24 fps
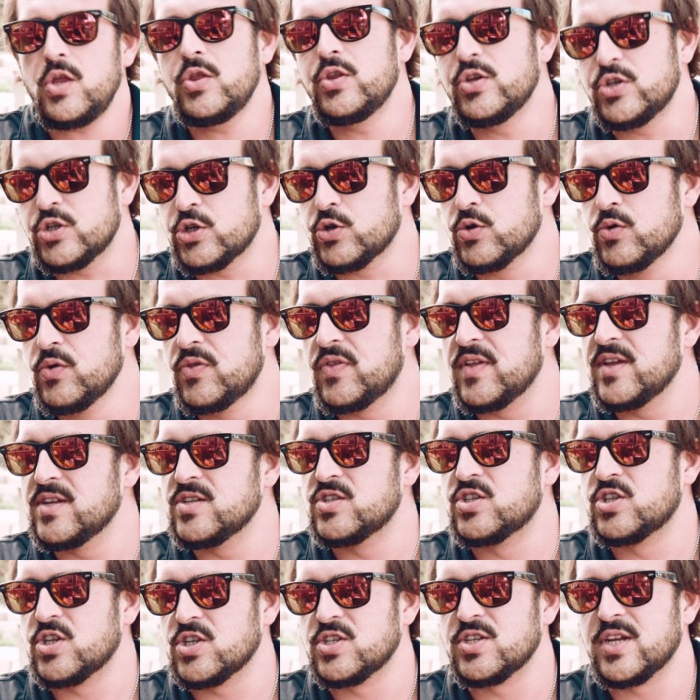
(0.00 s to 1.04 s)
The truth
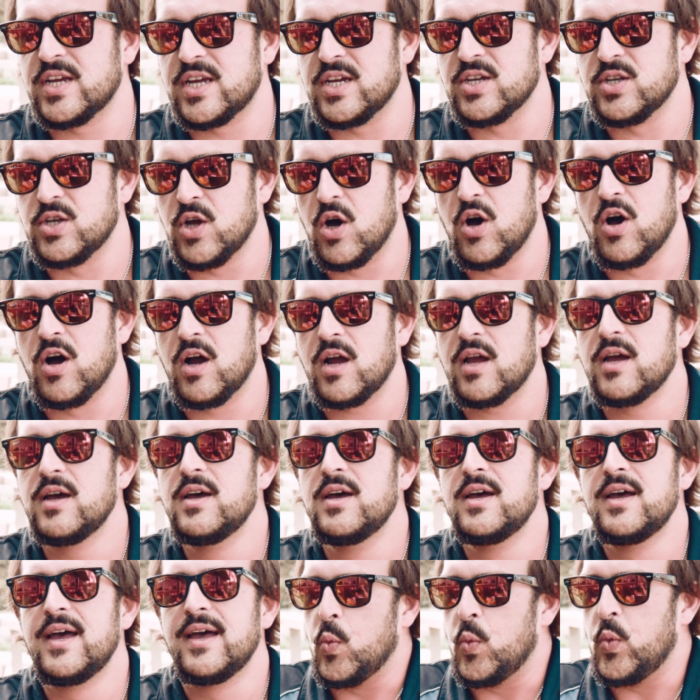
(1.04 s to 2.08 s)
is, just like a dog,
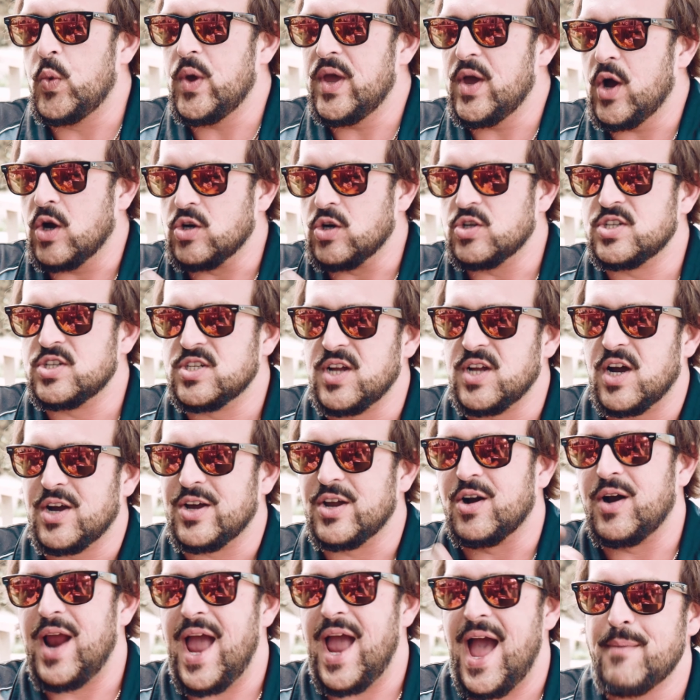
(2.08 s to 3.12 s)
we are stuck
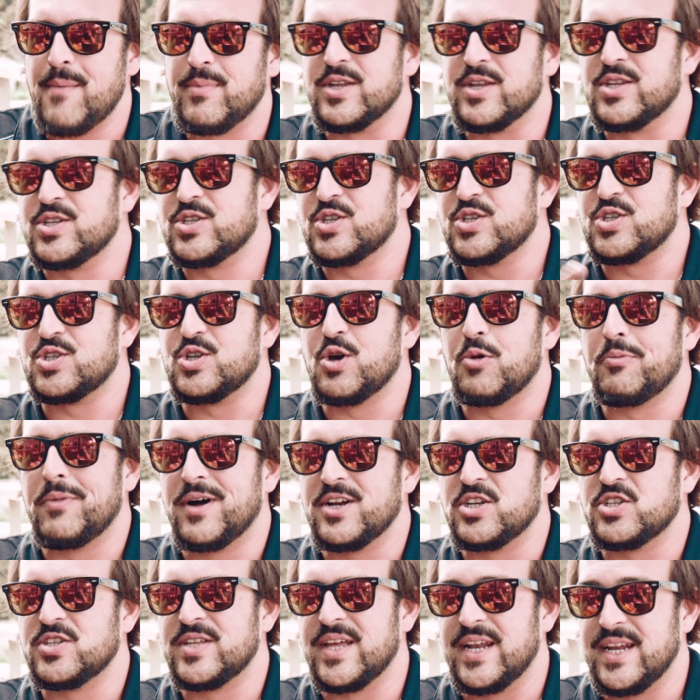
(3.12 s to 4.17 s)
in our habits so
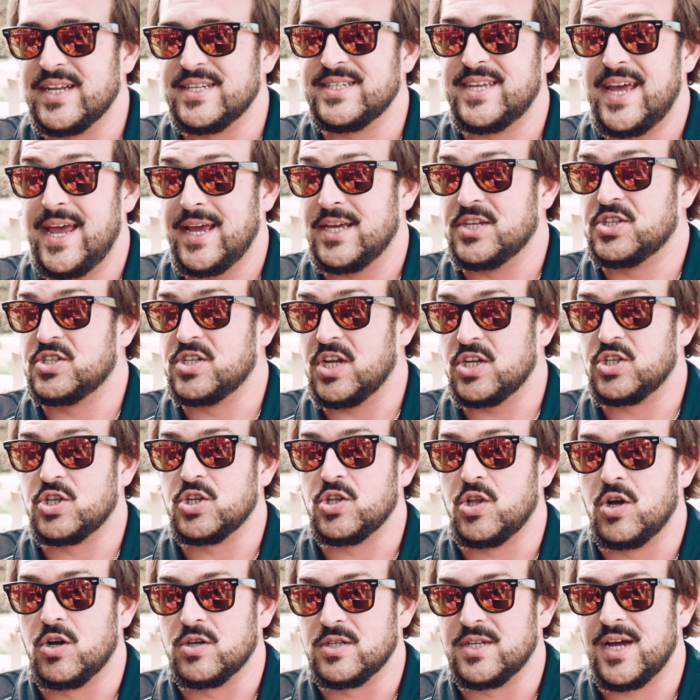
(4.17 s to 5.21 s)
much that it takes such a
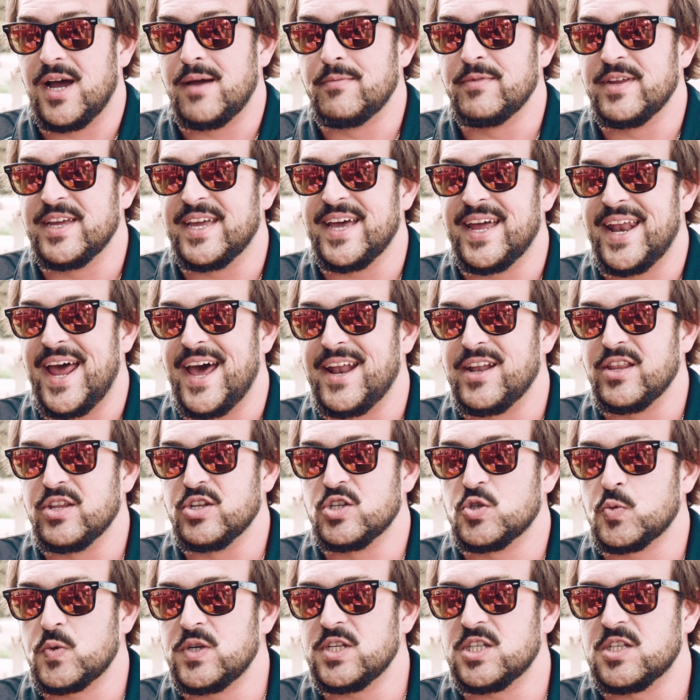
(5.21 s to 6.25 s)
long time to get out of the
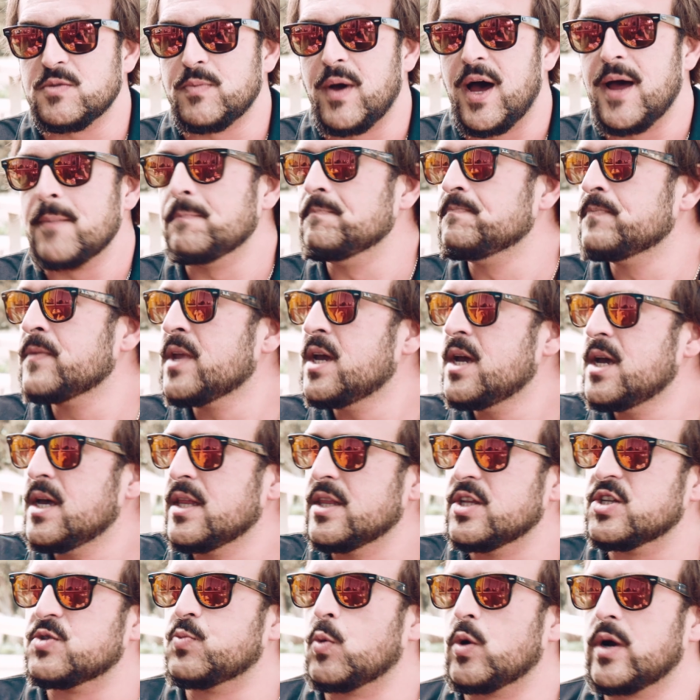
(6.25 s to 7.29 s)
sweet spot.
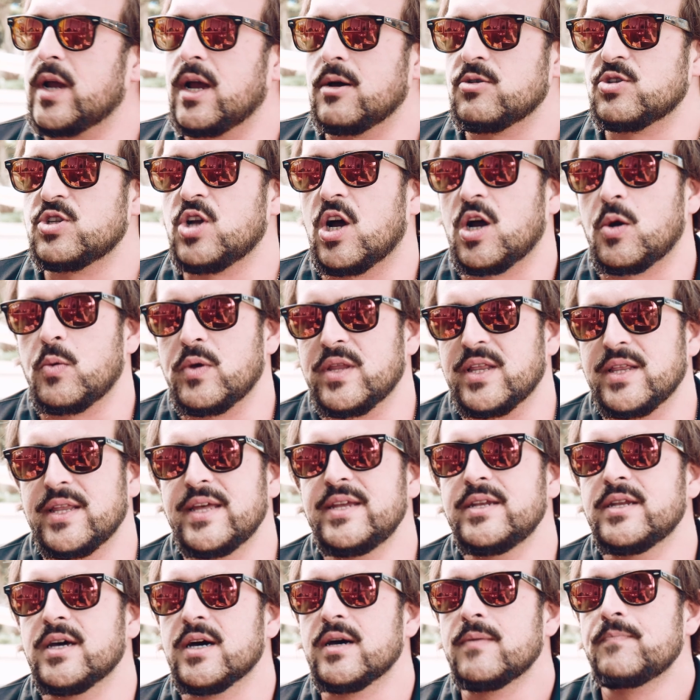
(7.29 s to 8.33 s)
This morning I was talking with
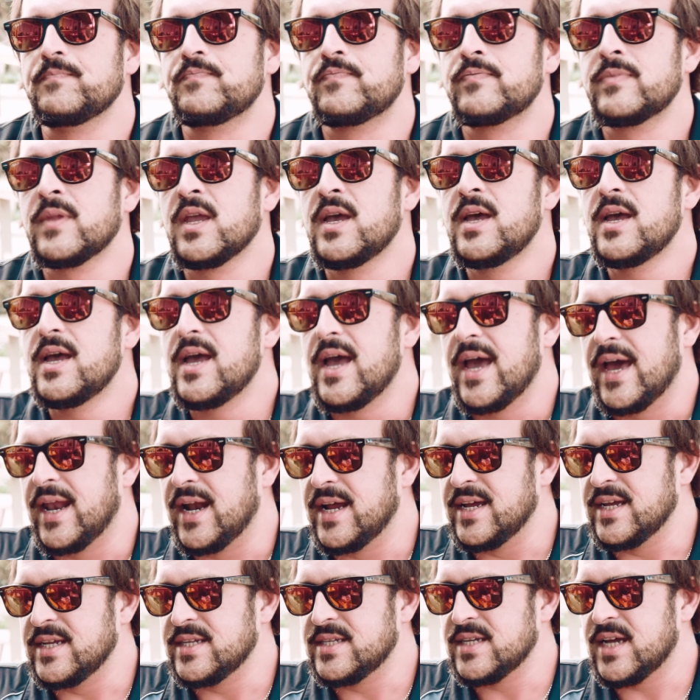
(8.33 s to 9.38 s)
Linda, and
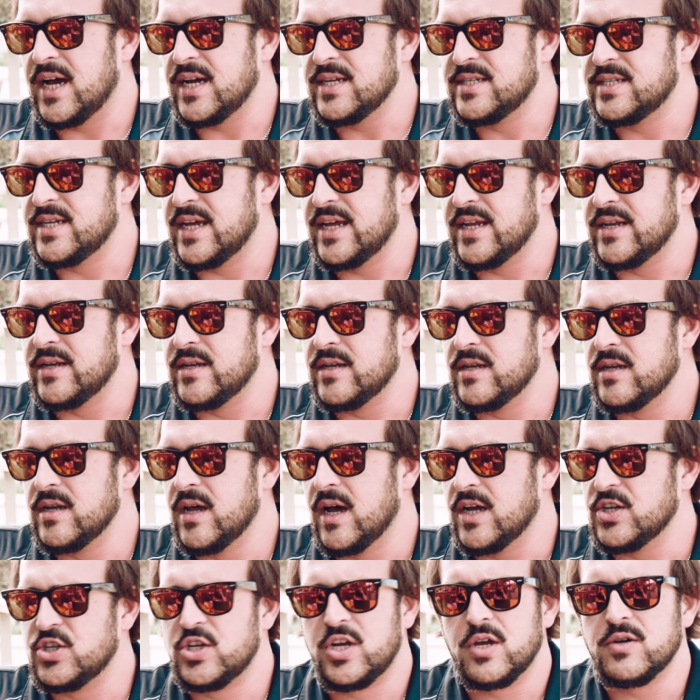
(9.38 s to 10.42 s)
I said,
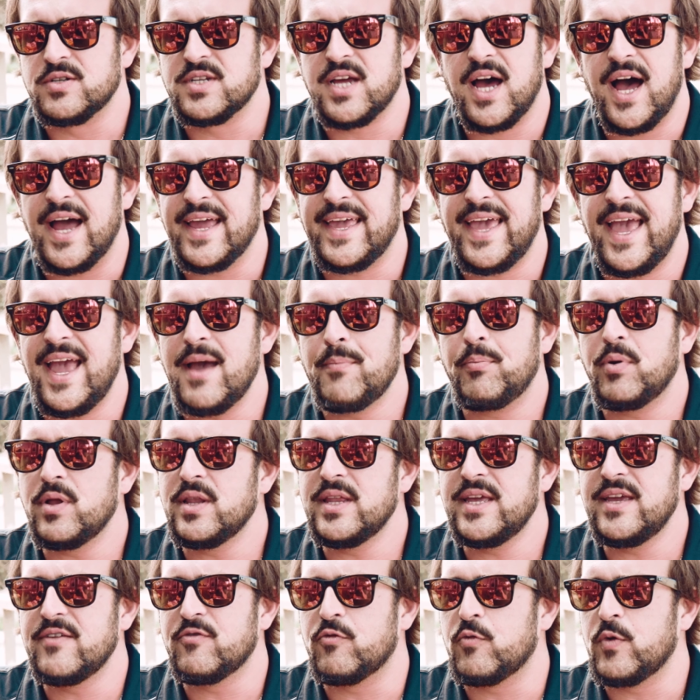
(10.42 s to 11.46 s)
she goes, I can't
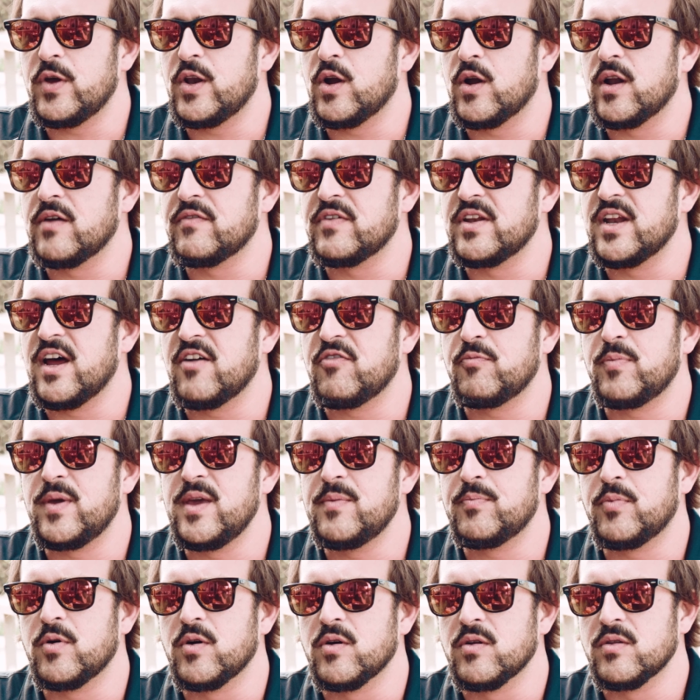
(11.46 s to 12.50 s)
believe we don't have enough
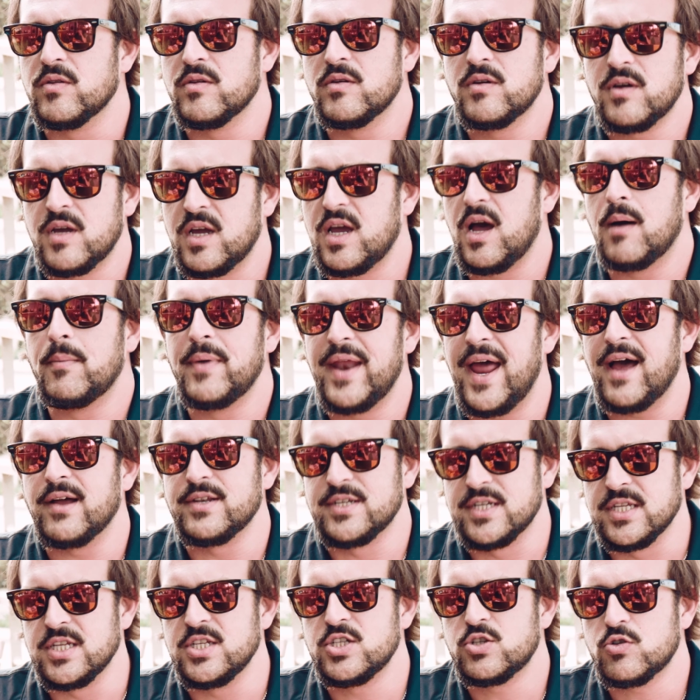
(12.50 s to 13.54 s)
people coming out
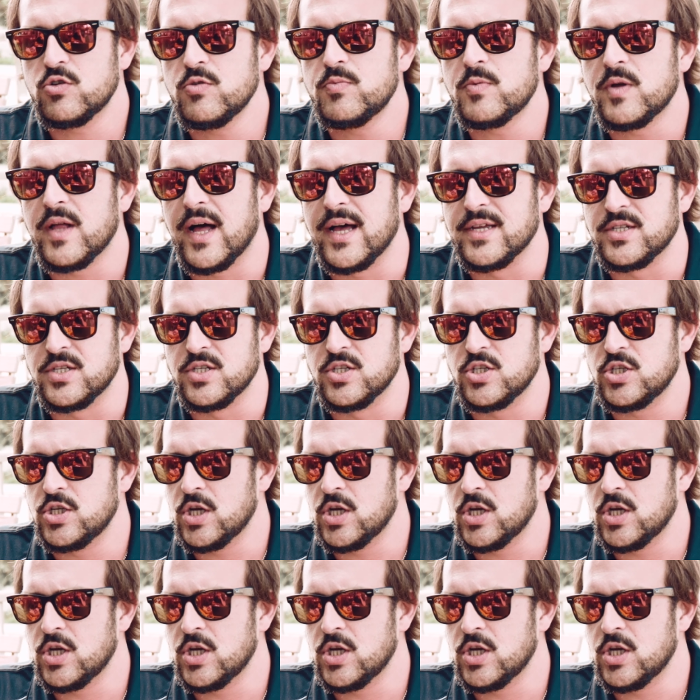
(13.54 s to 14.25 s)
to these group classes.